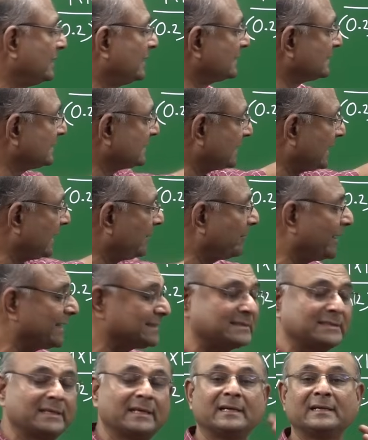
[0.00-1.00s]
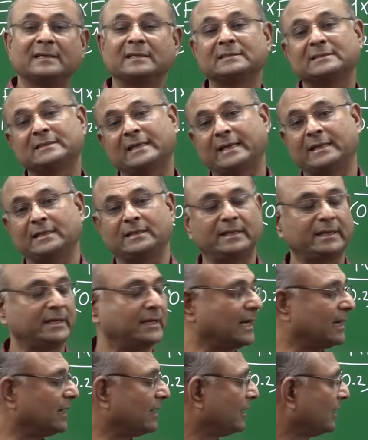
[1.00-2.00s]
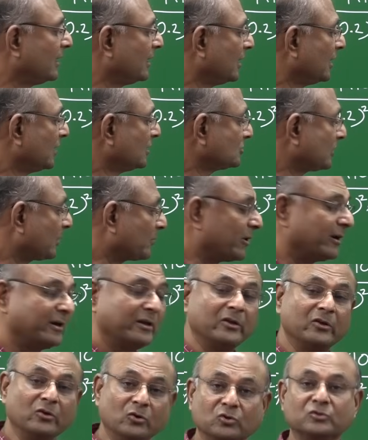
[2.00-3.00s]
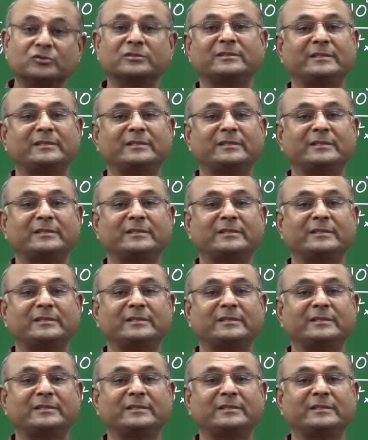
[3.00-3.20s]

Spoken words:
the same as sine theta. So I'm going to use